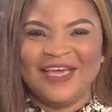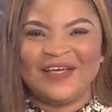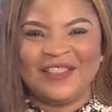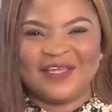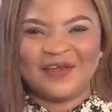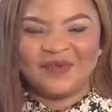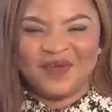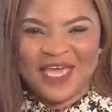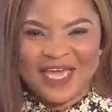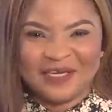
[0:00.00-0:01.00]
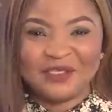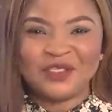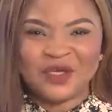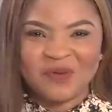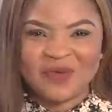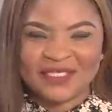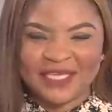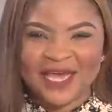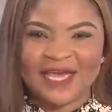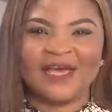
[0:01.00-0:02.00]
would we end showbiz
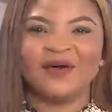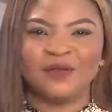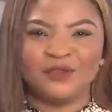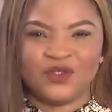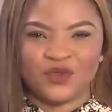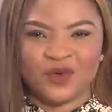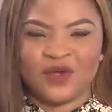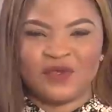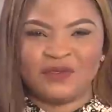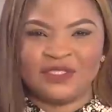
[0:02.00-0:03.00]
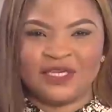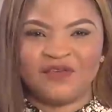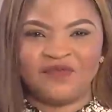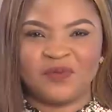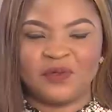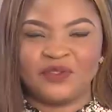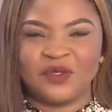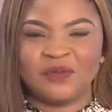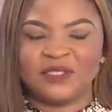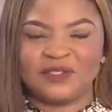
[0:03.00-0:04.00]
here on Joy News today. For more
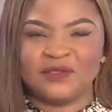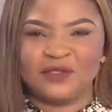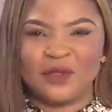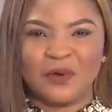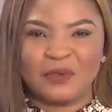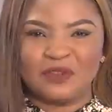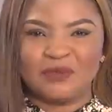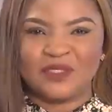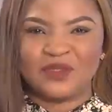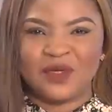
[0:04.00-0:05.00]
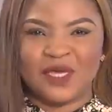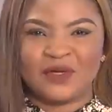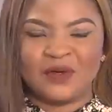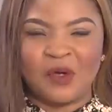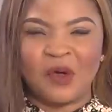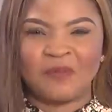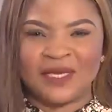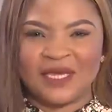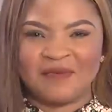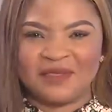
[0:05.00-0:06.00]
showbiz news, log on to myjoyonline.com. My
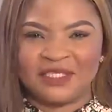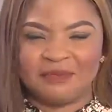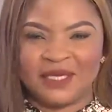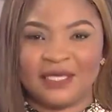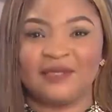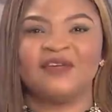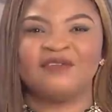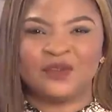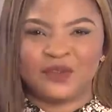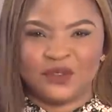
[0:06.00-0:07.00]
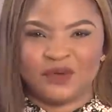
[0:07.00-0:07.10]
name is Becky. Good afternoon to you,